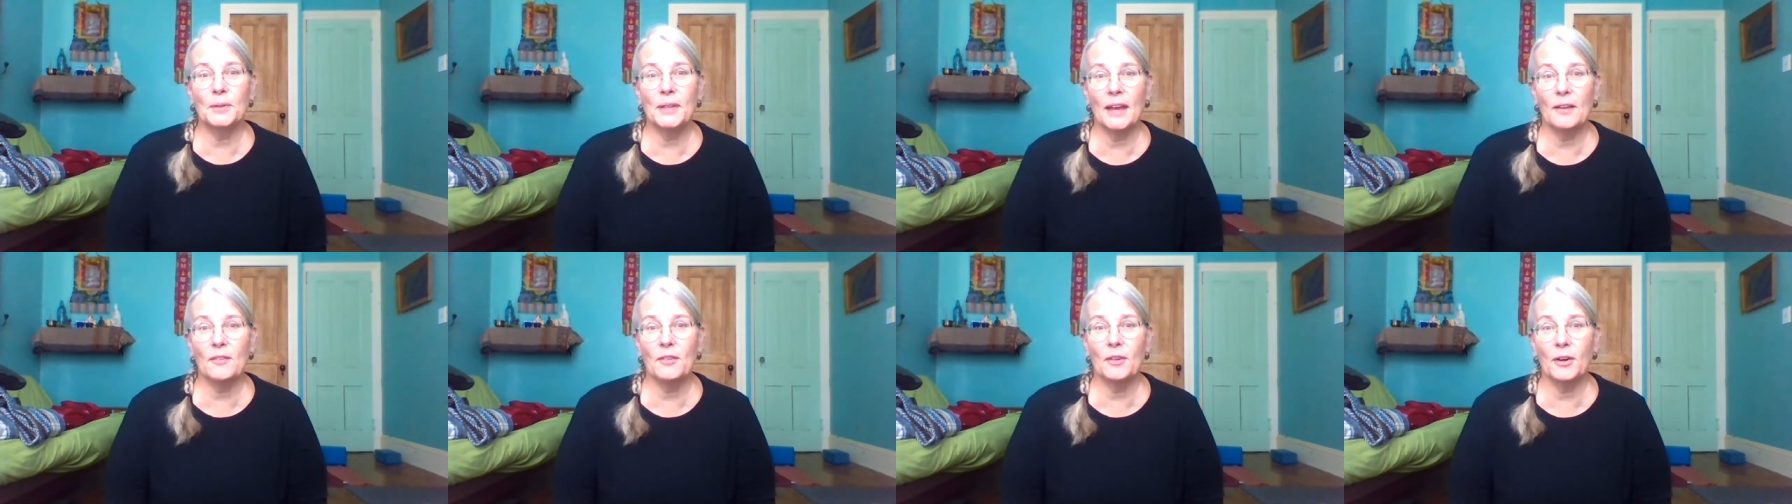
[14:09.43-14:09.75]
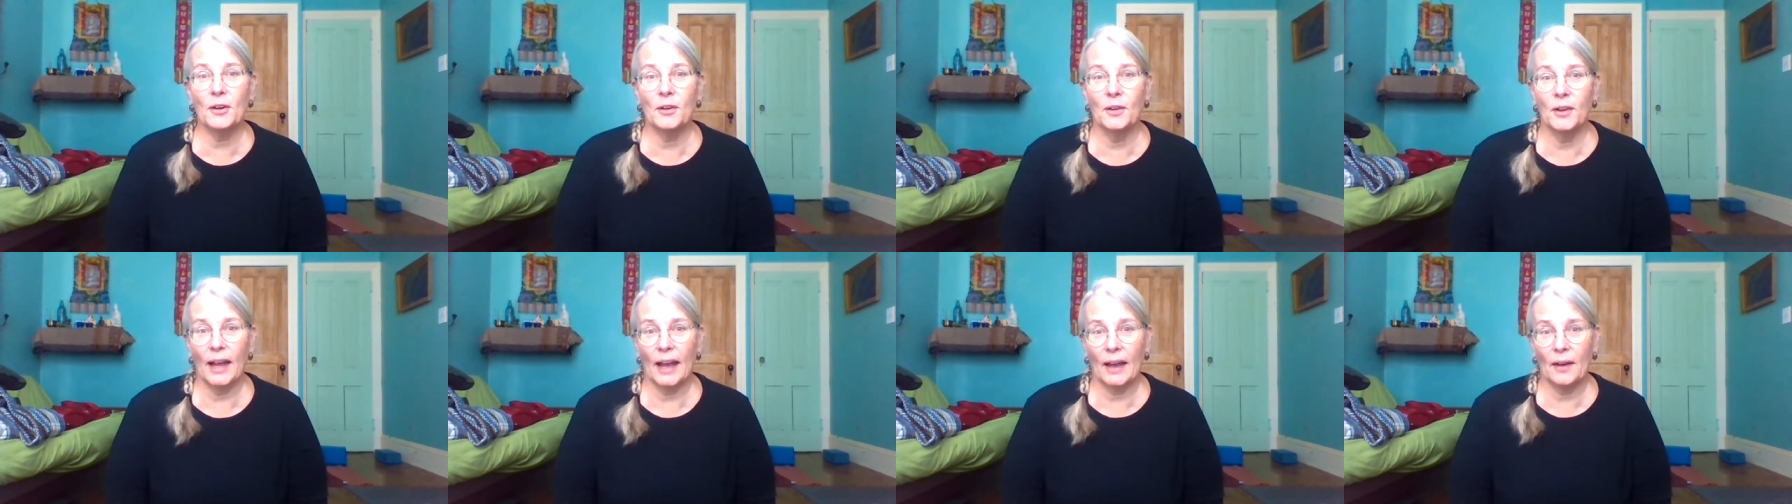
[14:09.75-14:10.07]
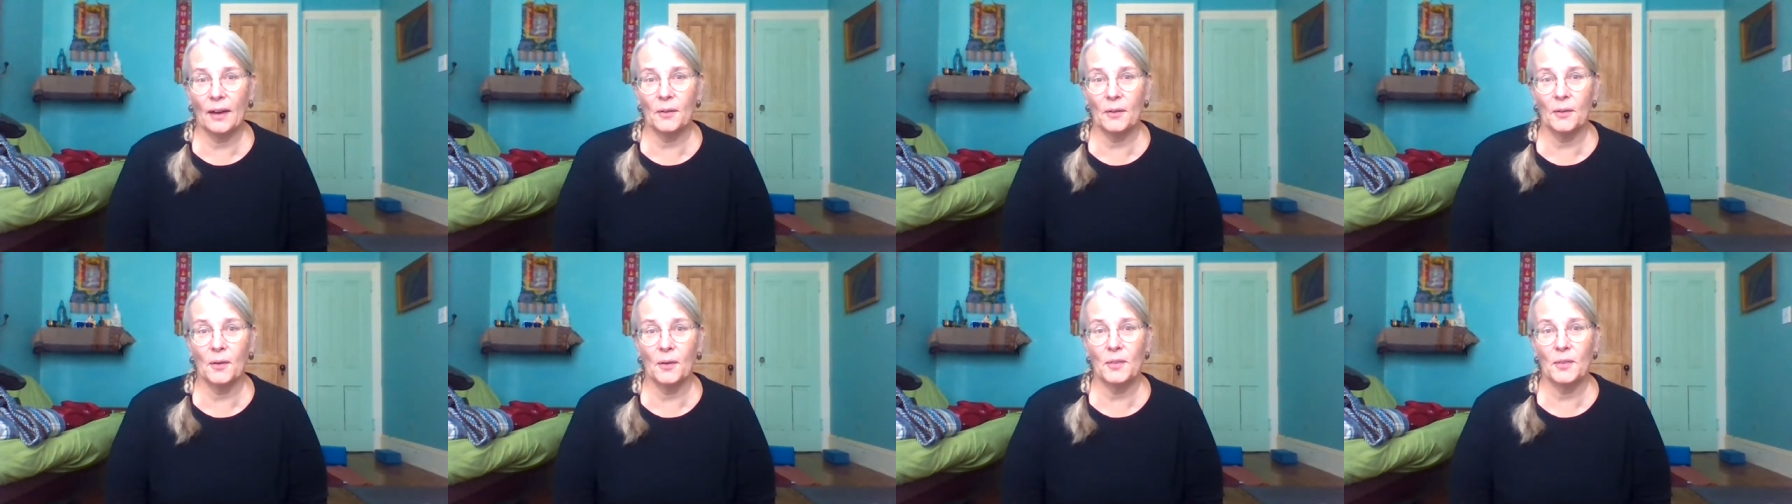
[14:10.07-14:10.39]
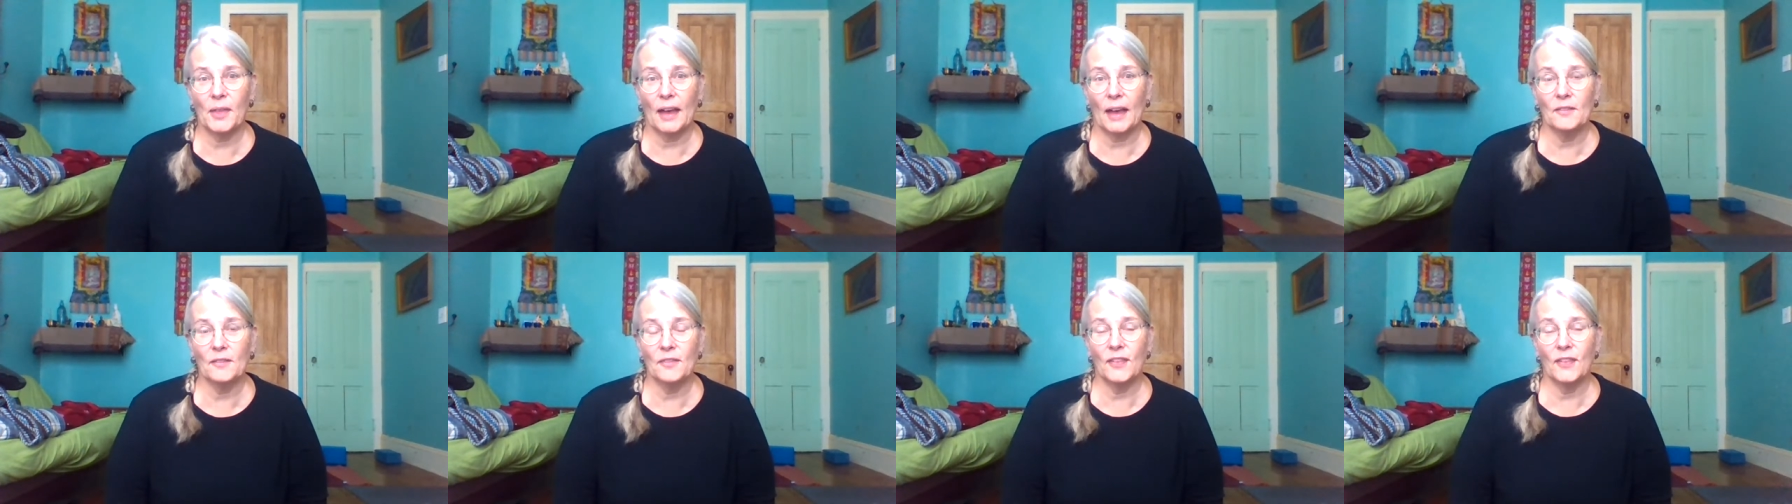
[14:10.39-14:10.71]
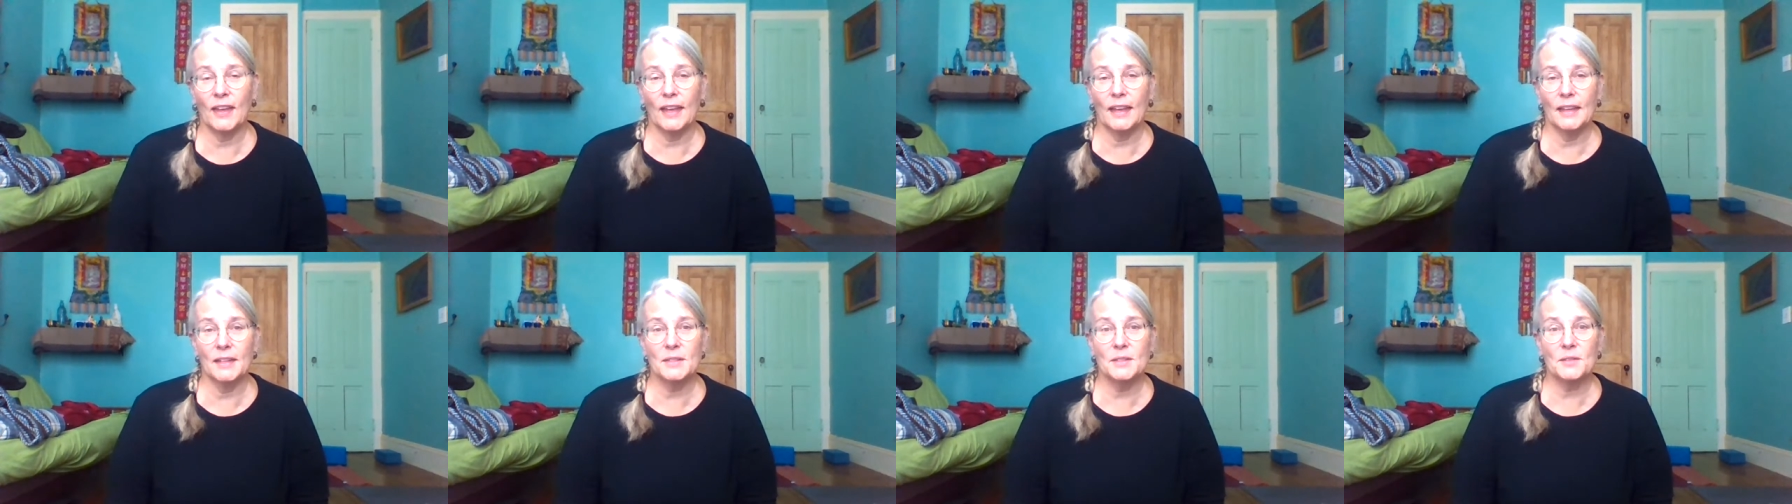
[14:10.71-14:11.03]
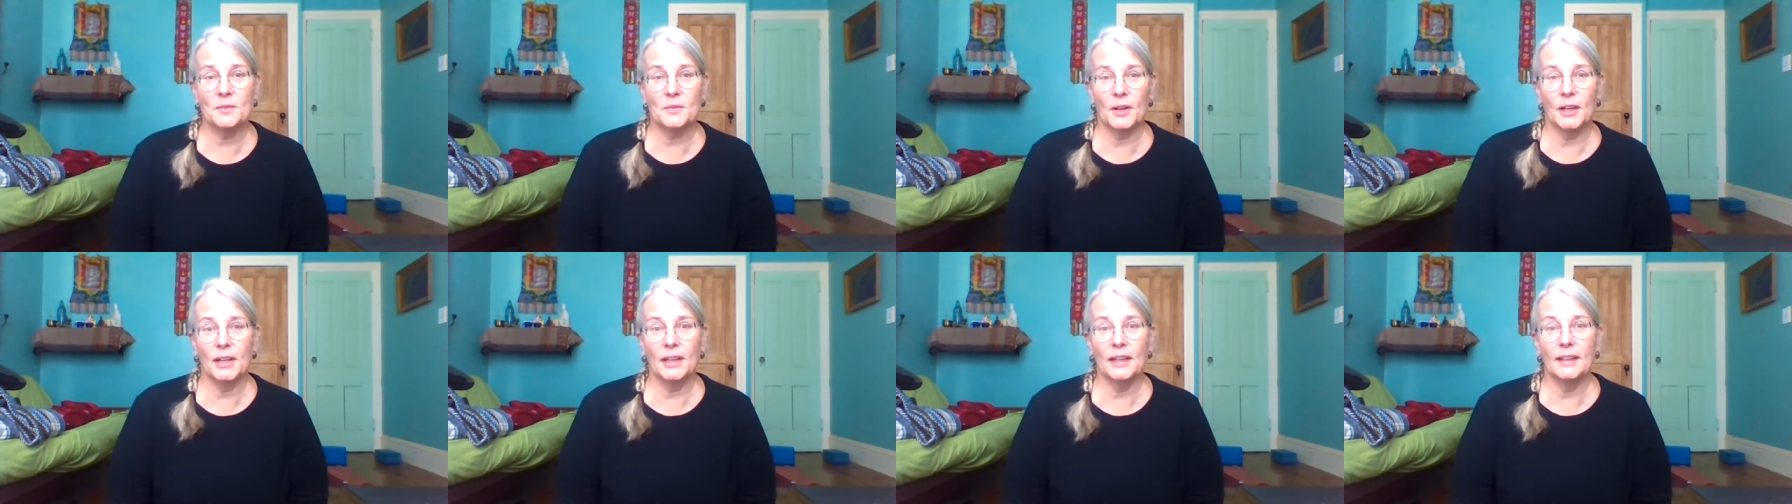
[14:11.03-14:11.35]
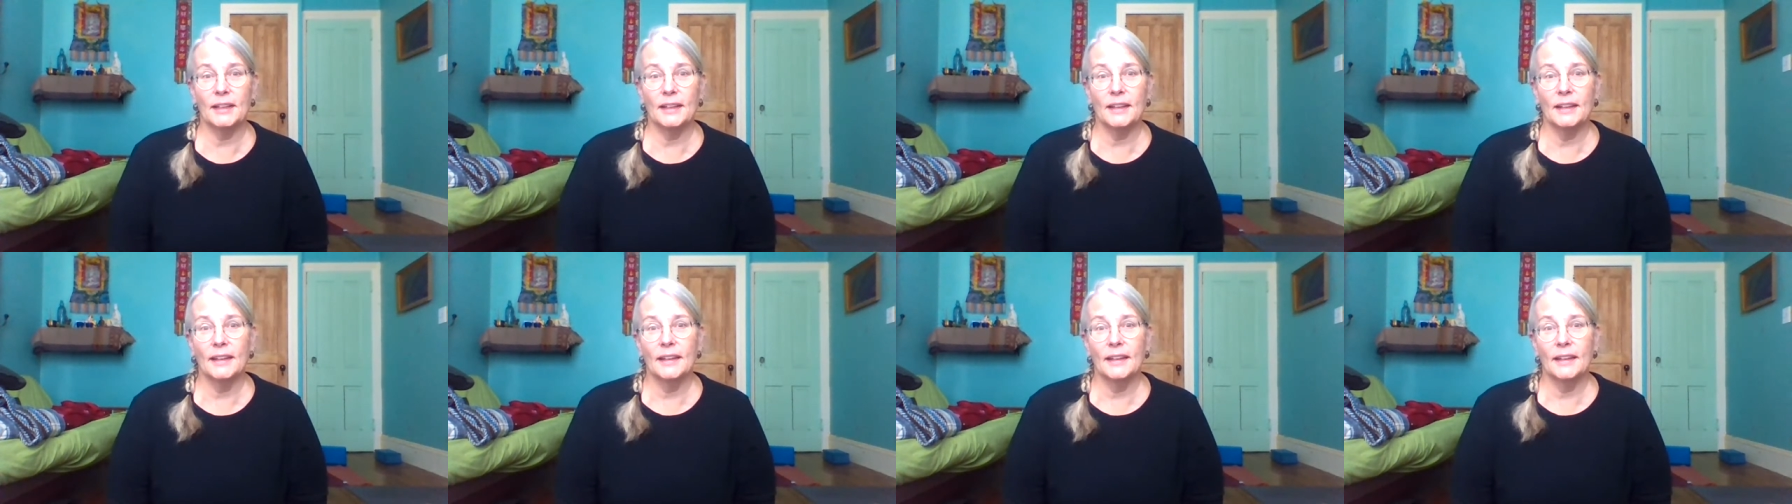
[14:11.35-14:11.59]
never outgrow that phase, right?